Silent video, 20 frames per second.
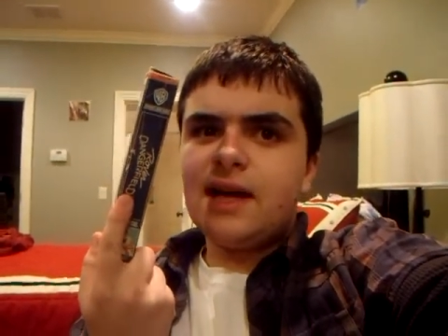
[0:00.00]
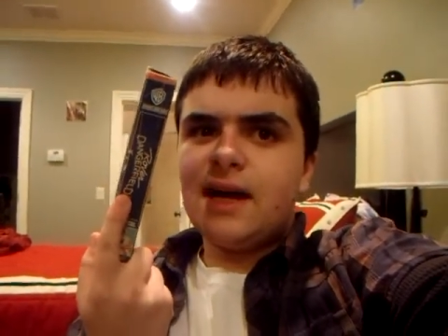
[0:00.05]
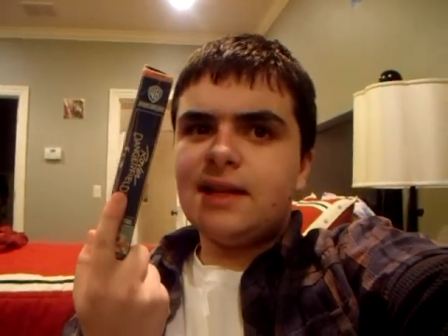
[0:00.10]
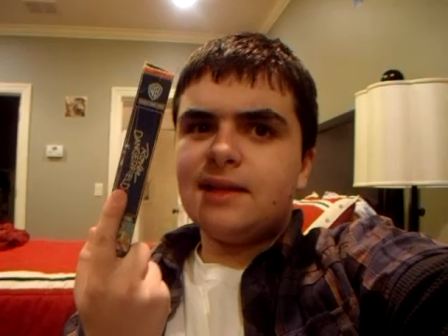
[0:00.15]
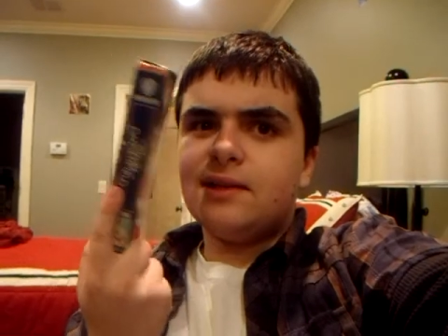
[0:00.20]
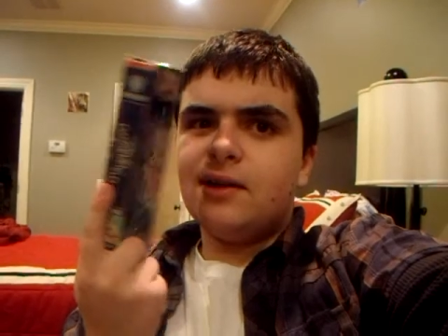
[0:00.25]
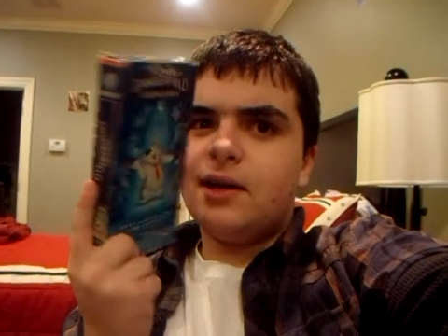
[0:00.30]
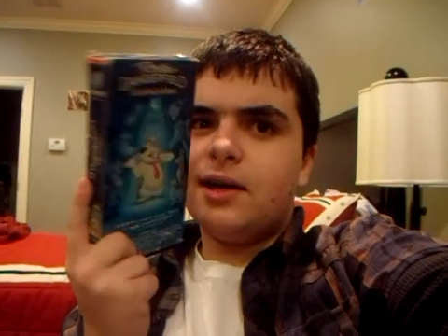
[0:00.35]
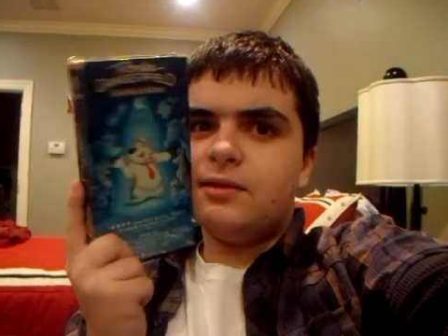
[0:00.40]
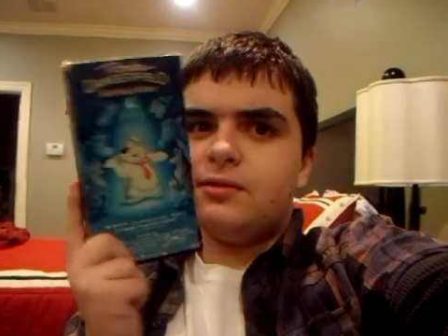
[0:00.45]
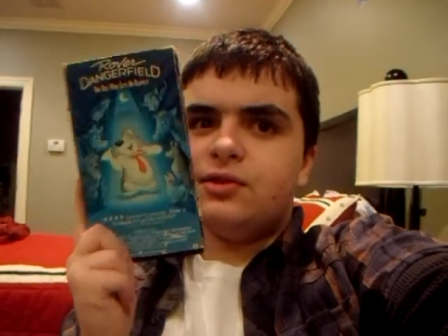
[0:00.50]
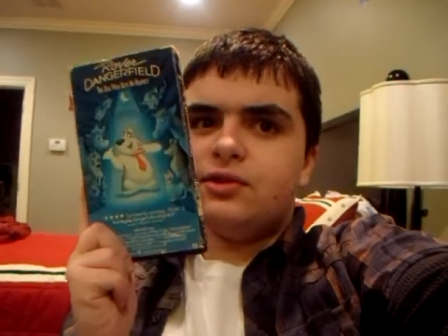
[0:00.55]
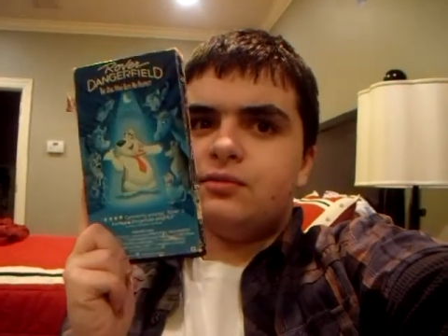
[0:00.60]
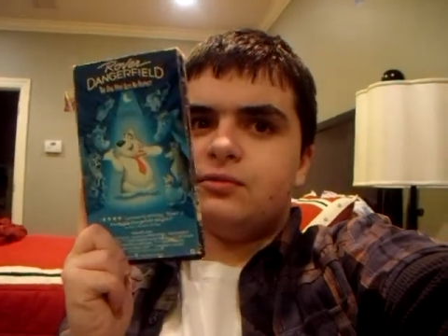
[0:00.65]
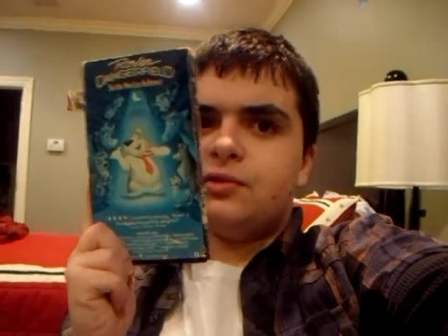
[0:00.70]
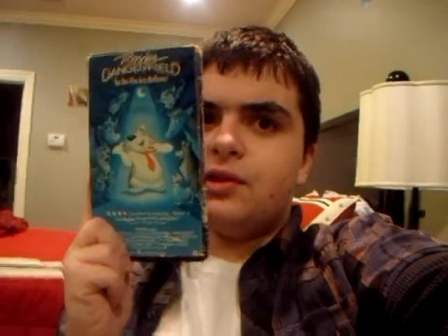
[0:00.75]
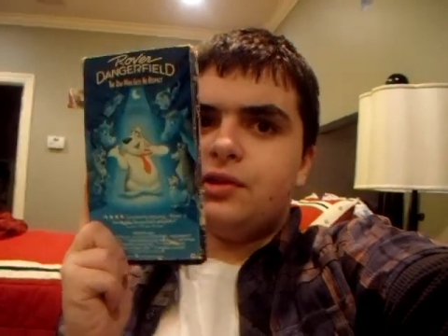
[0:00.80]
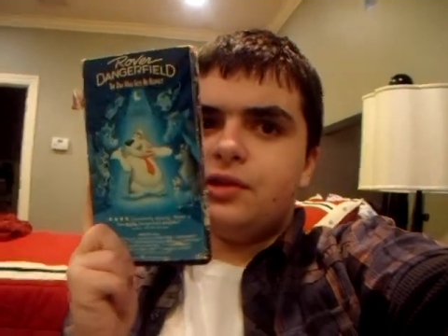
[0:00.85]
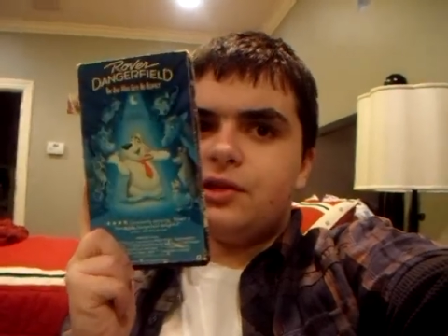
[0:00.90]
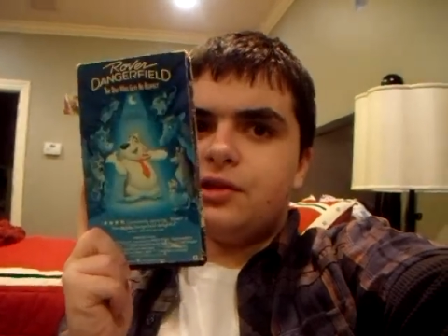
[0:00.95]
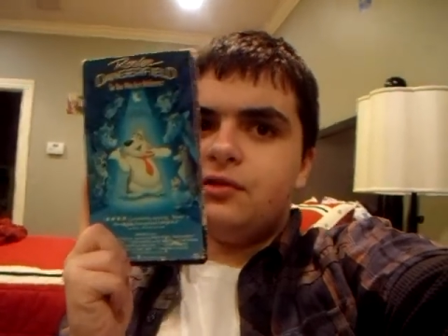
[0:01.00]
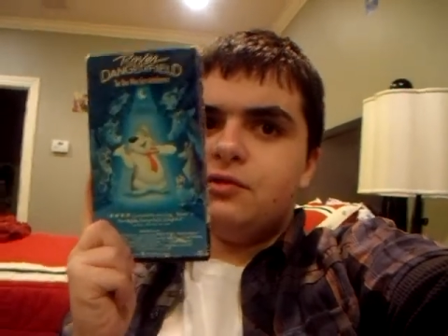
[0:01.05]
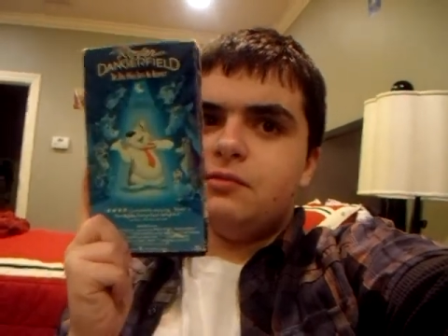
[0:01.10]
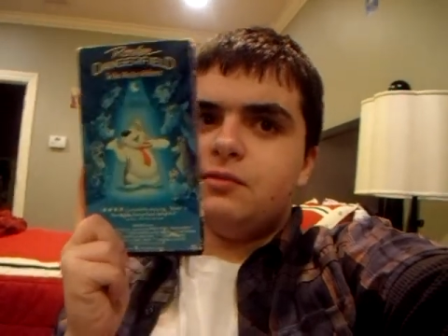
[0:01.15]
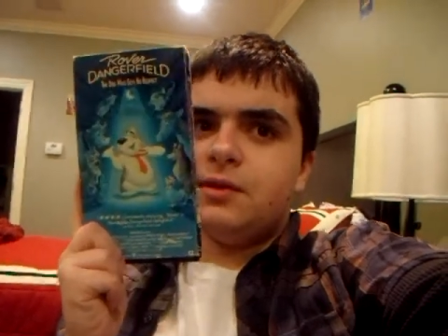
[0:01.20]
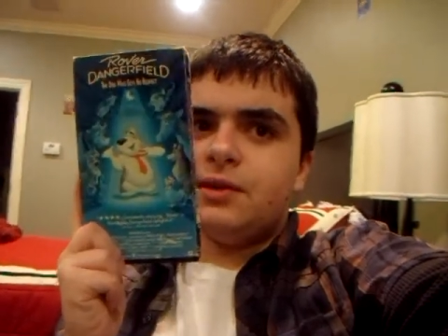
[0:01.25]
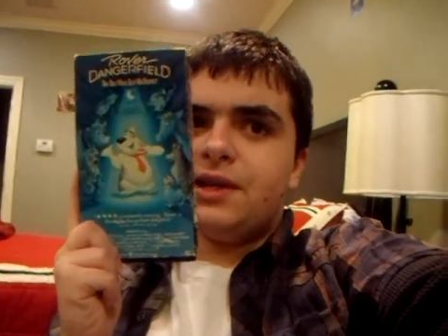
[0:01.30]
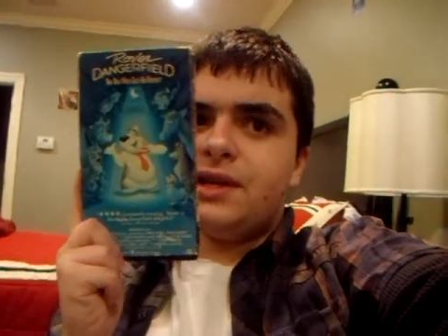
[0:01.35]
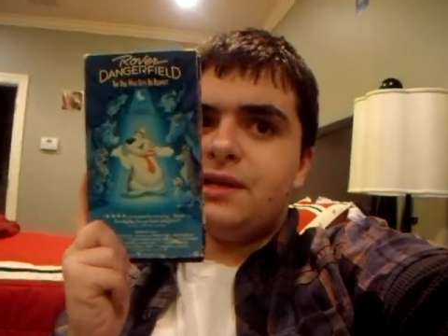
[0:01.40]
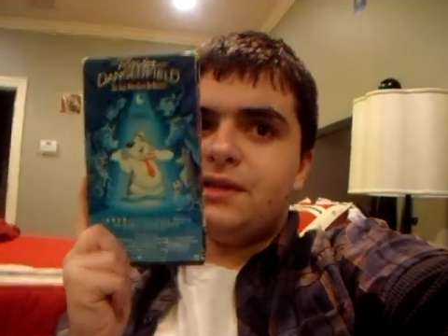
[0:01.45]
I thought it was a really cute
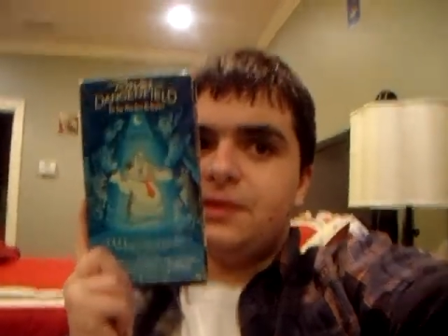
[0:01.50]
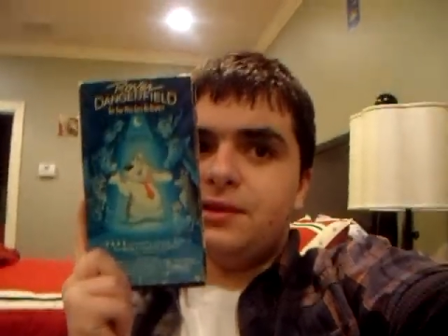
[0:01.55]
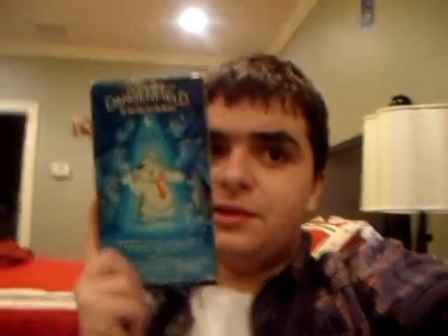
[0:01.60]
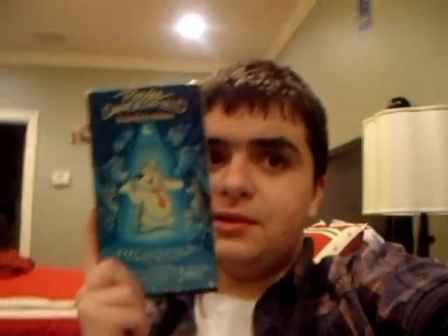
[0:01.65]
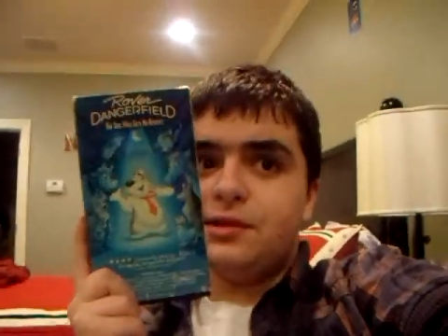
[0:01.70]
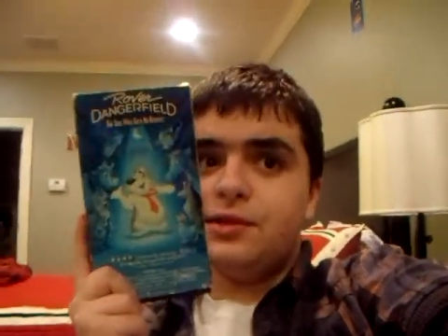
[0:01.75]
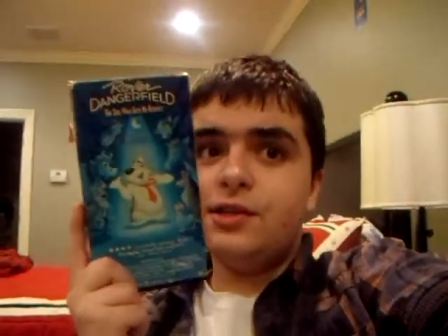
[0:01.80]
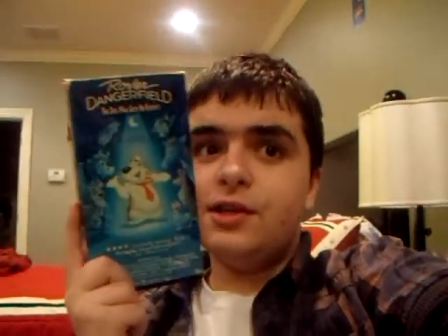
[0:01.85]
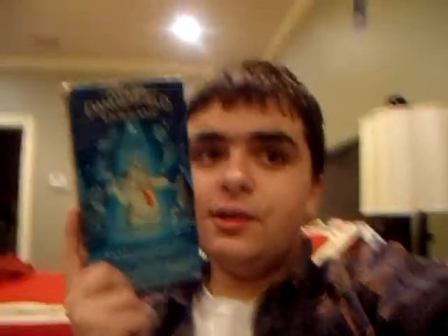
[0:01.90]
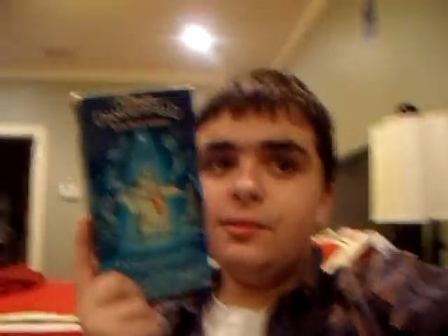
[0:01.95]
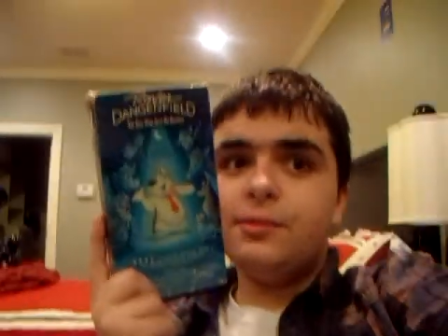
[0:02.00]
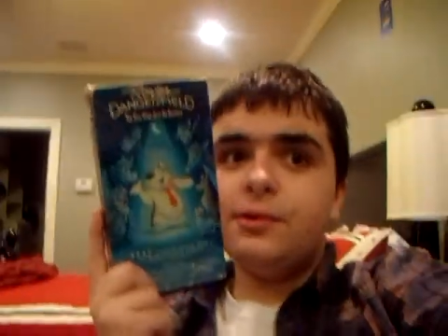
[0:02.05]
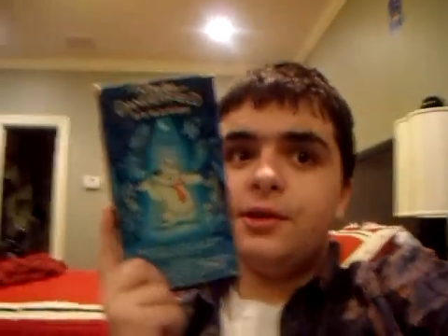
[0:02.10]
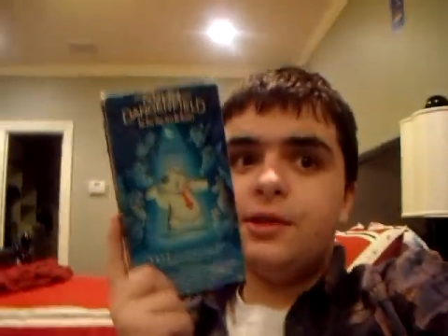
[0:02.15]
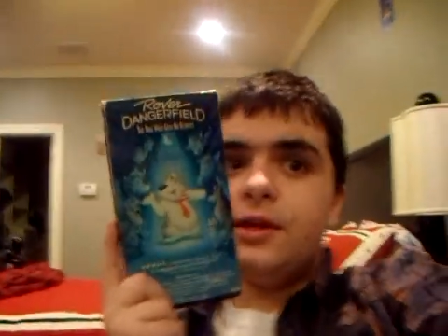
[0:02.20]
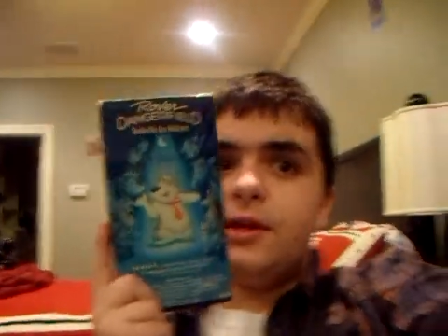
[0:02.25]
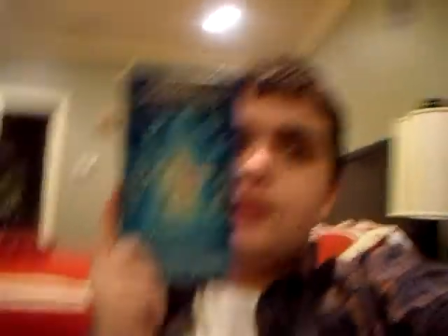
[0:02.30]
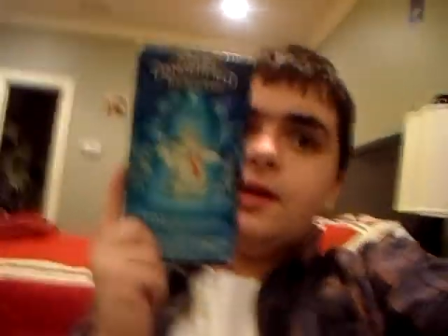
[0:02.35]
relationship.